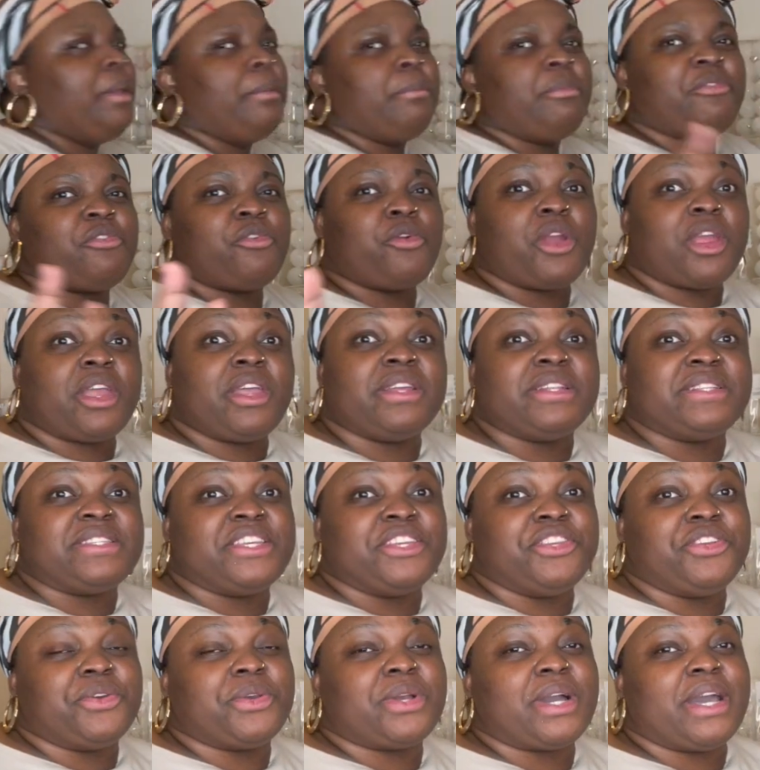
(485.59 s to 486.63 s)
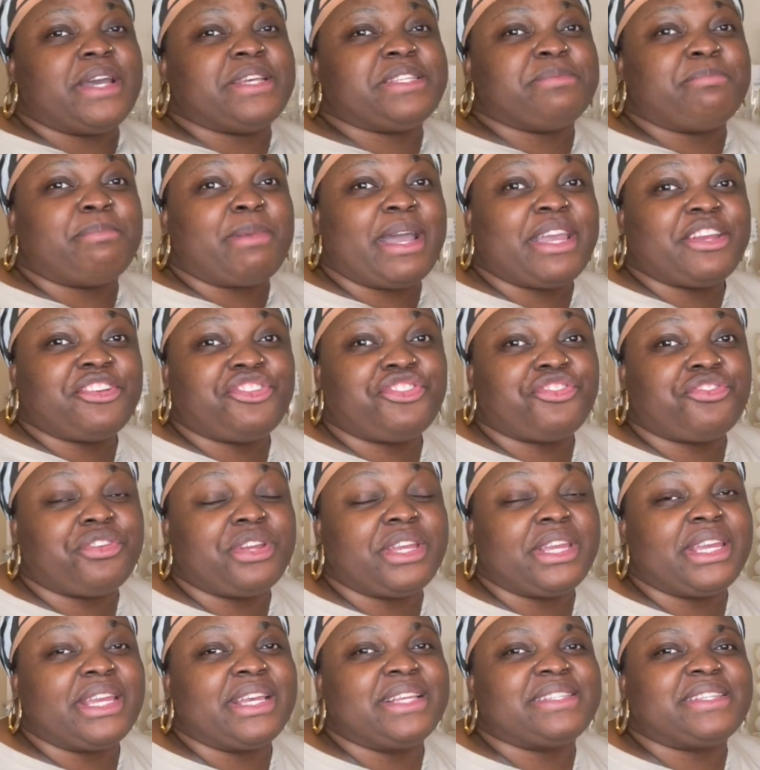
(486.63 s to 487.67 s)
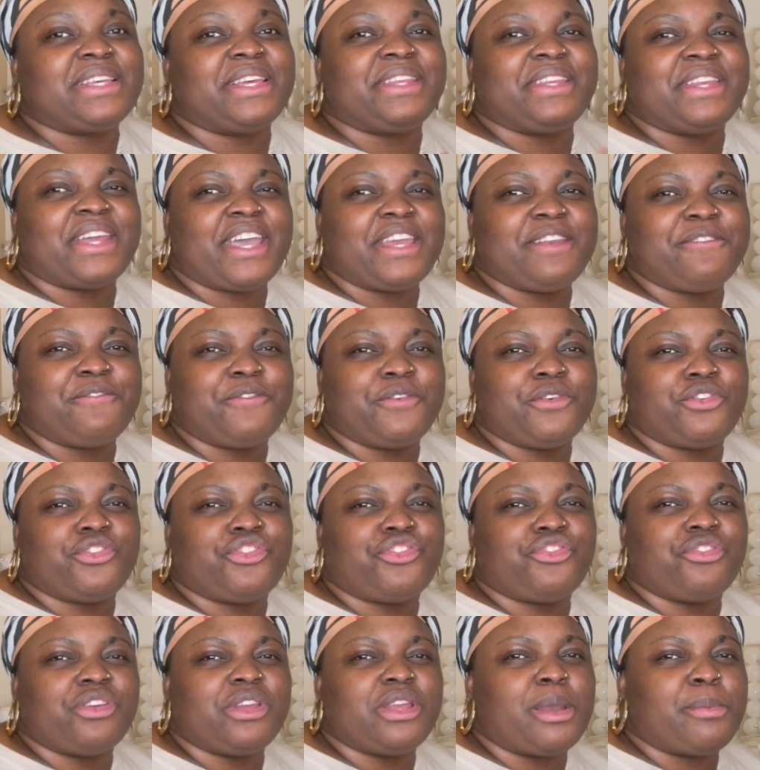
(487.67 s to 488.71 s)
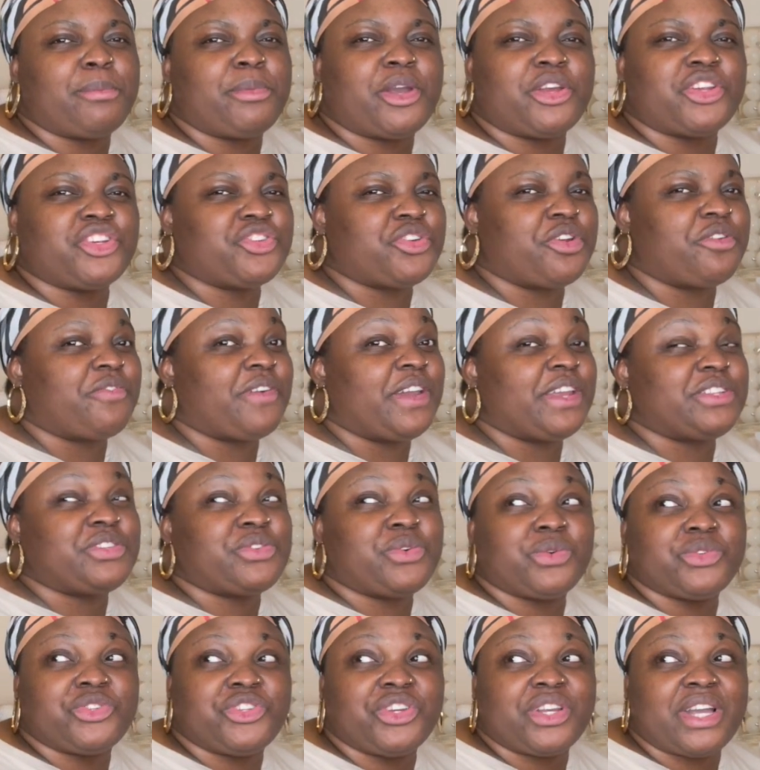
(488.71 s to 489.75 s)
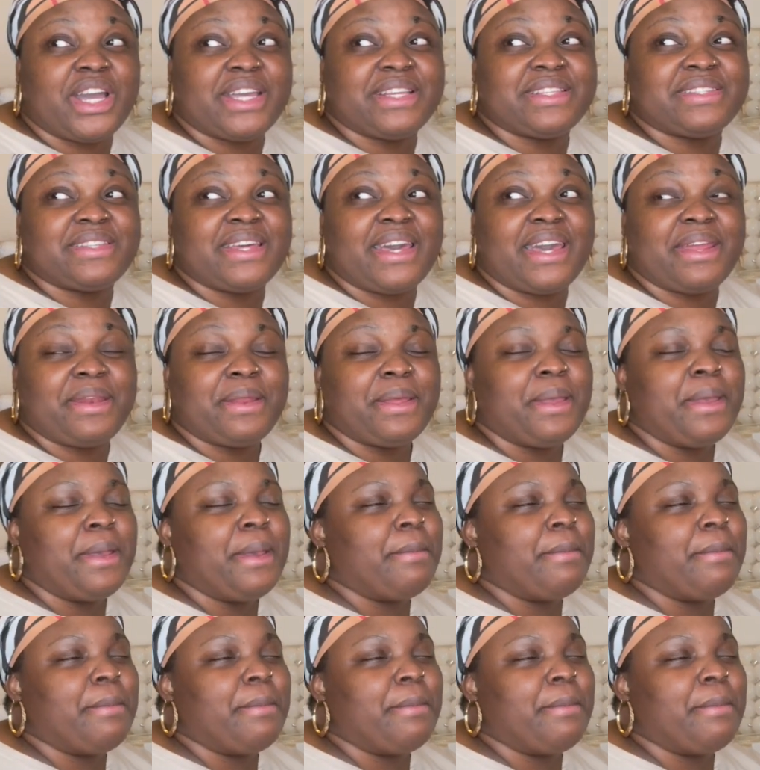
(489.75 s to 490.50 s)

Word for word: Before I continue guys, my tree is a nine foot tree. I'm not sure if I told you guys that.